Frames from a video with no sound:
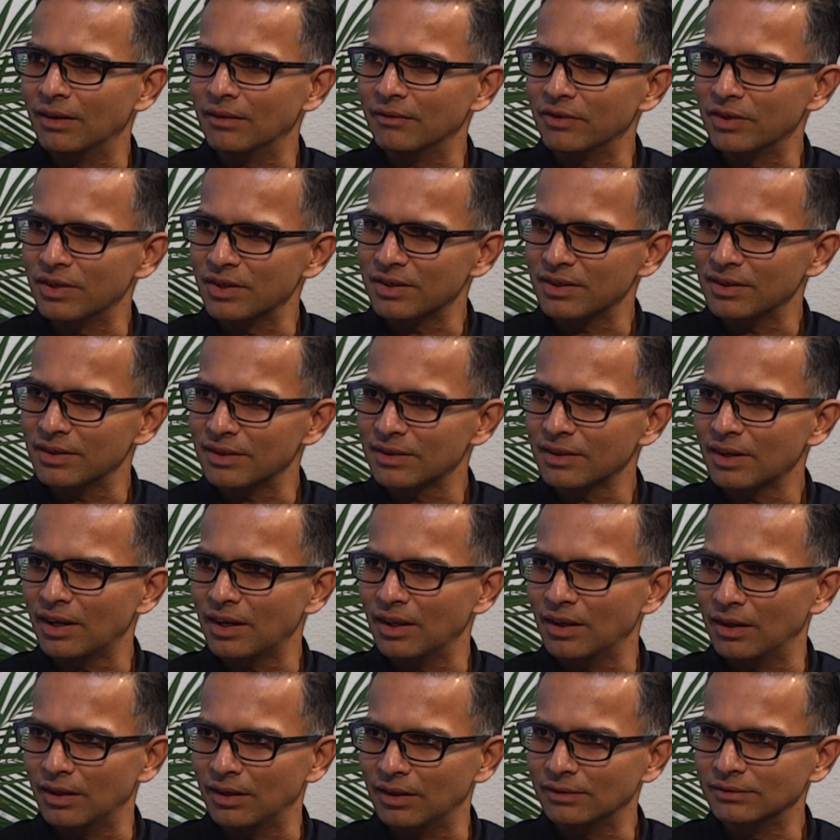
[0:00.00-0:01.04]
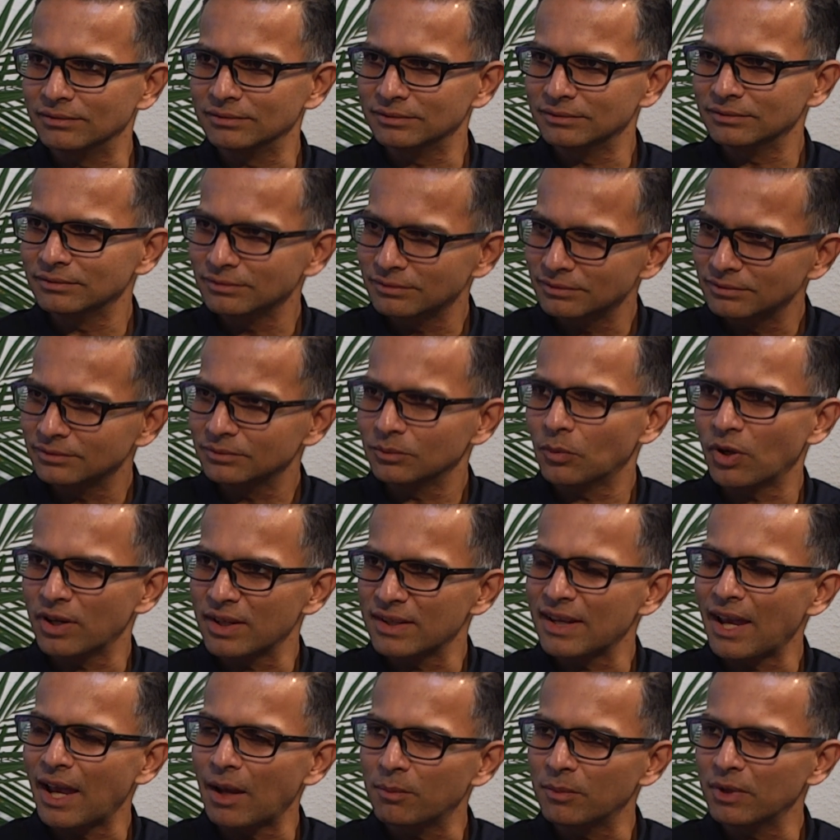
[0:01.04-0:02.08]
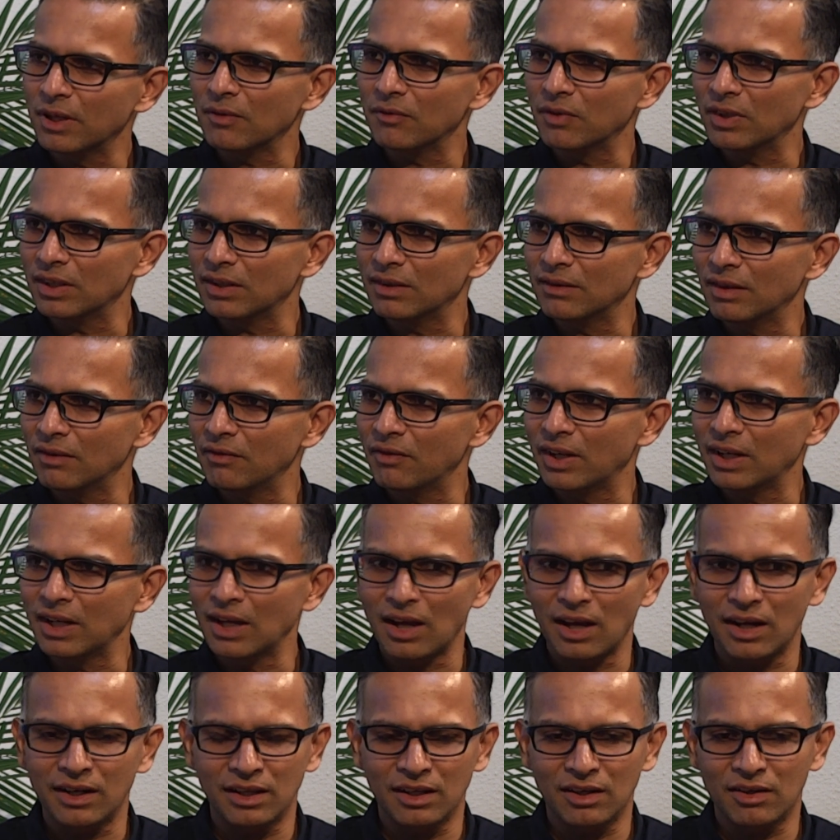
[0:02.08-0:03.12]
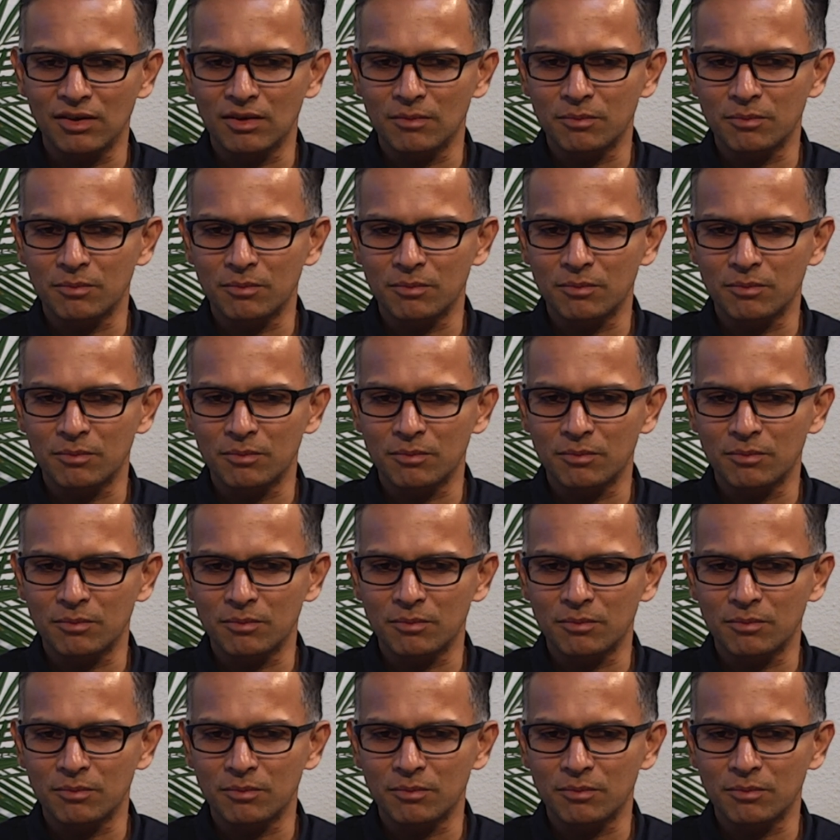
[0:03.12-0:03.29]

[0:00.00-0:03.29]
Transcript: versus kind of what is happening with the very high degree of